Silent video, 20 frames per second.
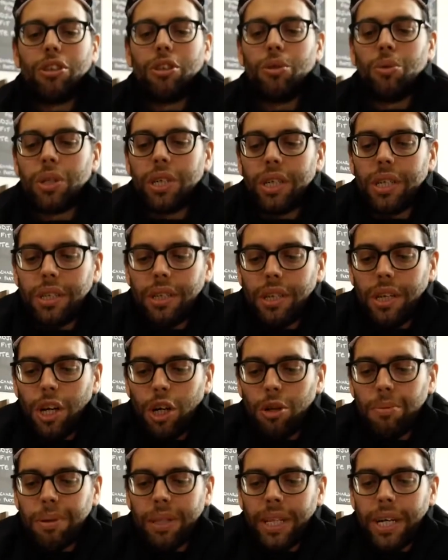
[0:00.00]
you want to
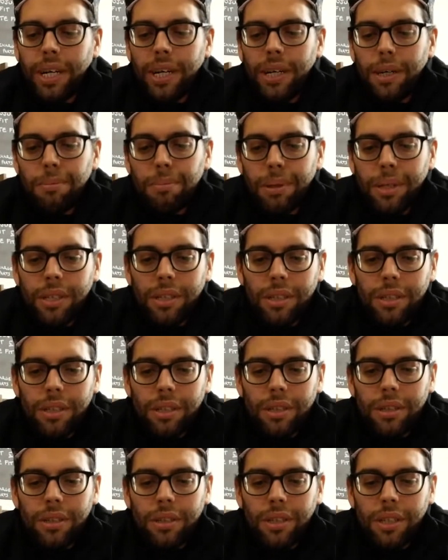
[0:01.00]
open that up.
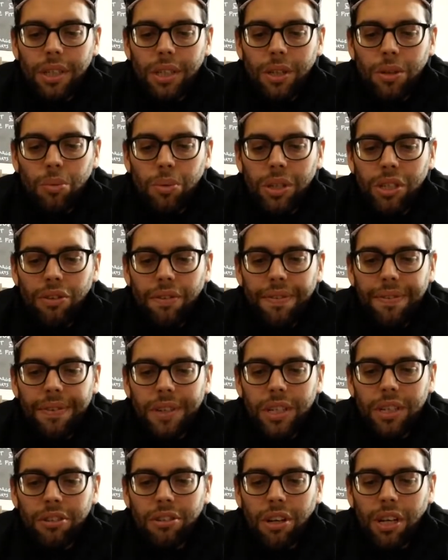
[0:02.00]
When you
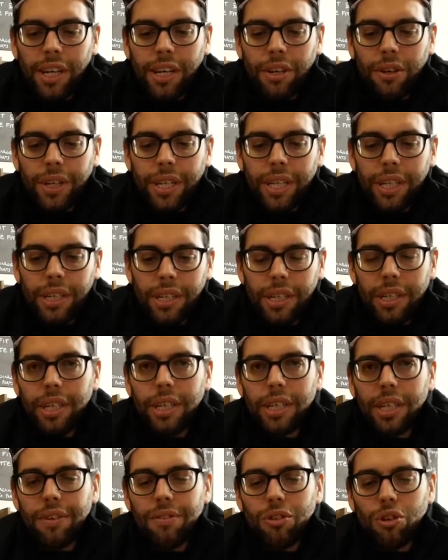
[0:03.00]
first click on it,
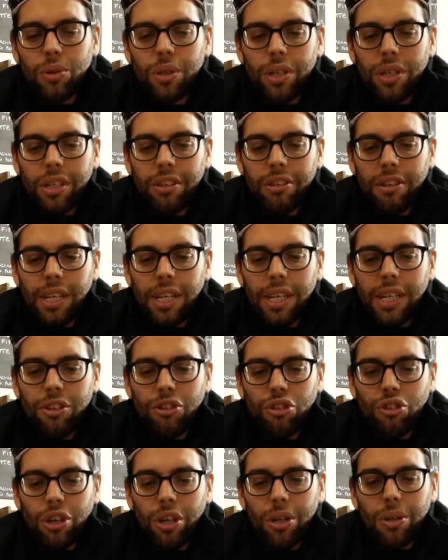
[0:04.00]
it gives you a nice little
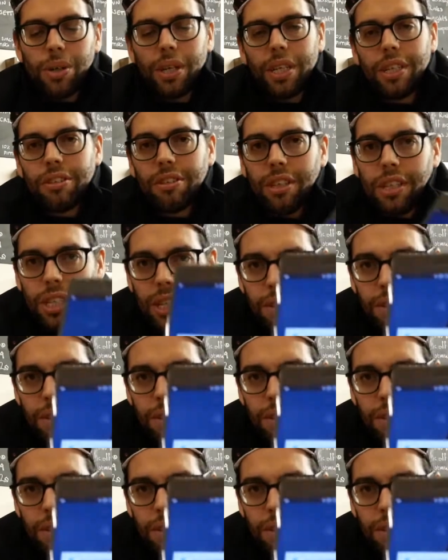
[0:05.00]
intro and it's going to